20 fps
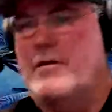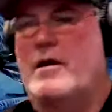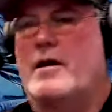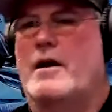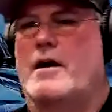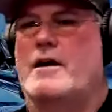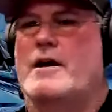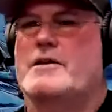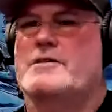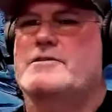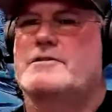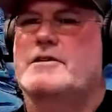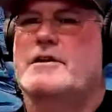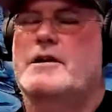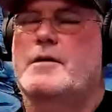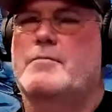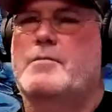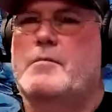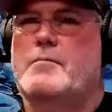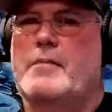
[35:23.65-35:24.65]
I sit
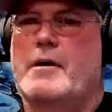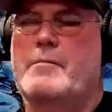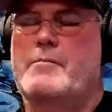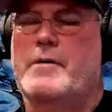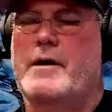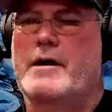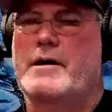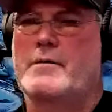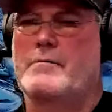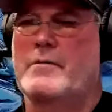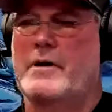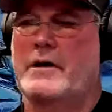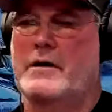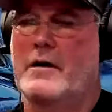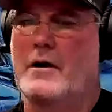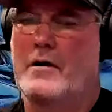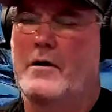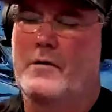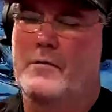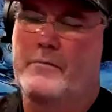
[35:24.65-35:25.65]
up in my bed. I'm like,
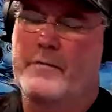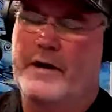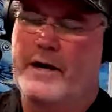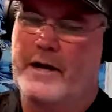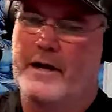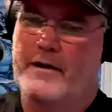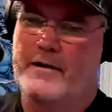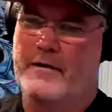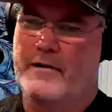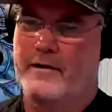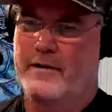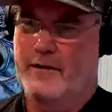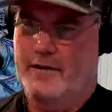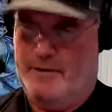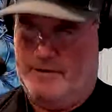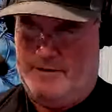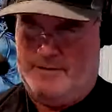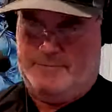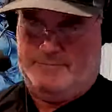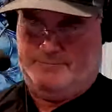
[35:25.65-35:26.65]
oh man,
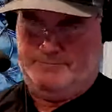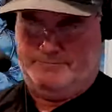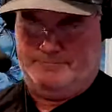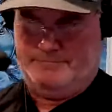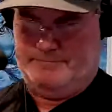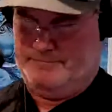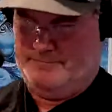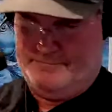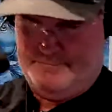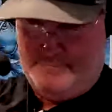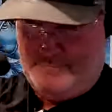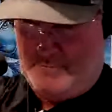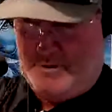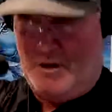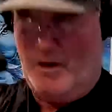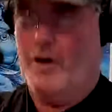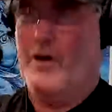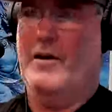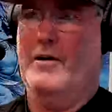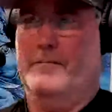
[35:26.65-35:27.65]

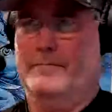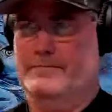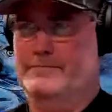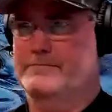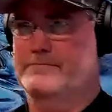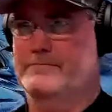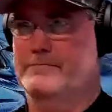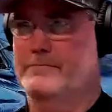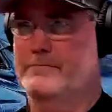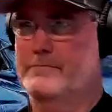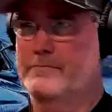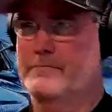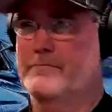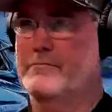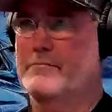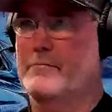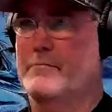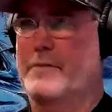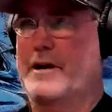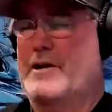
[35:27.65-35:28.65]
hurt.
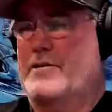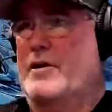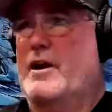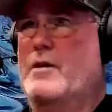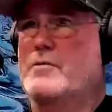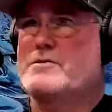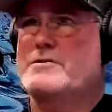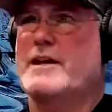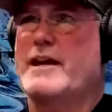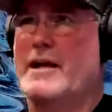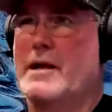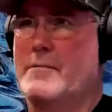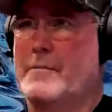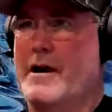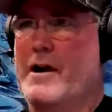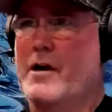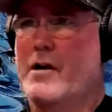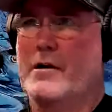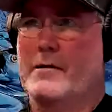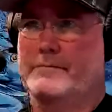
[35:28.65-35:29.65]
But I thought I was laying on
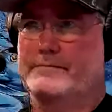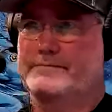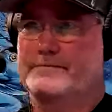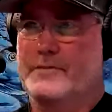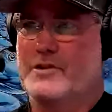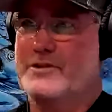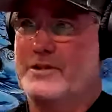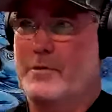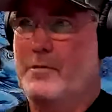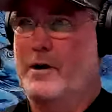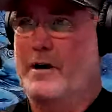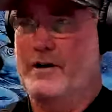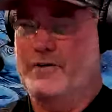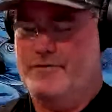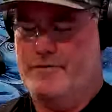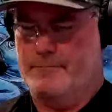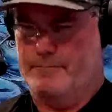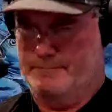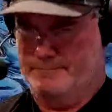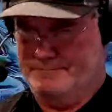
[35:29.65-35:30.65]
my arm because I
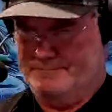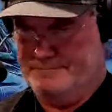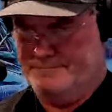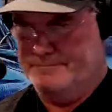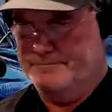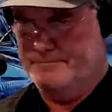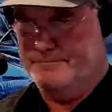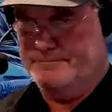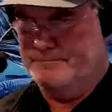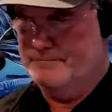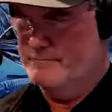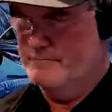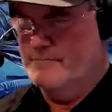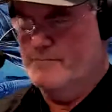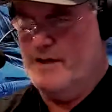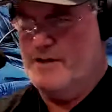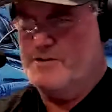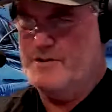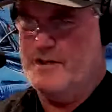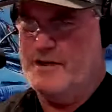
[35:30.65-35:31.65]
was.
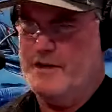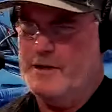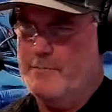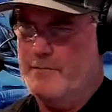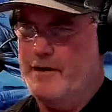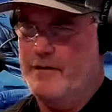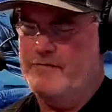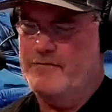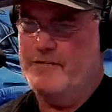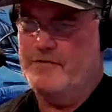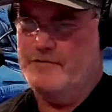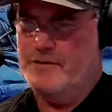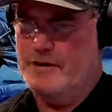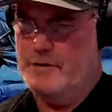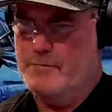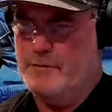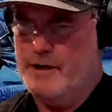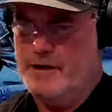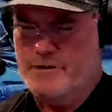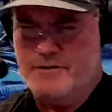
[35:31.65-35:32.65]
I sit on the bed 15
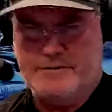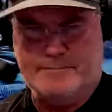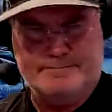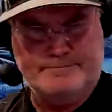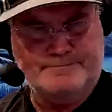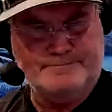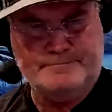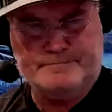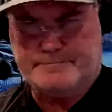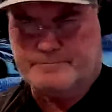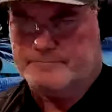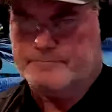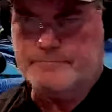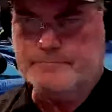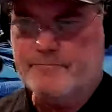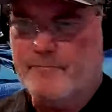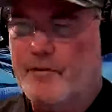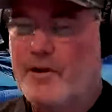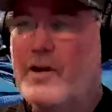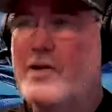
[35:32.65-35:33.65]
minutes,
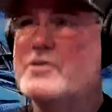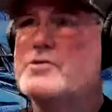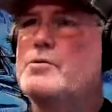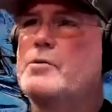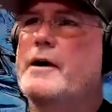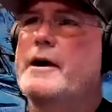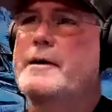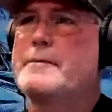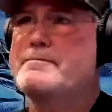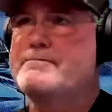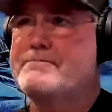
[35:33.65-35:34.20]
it goes away.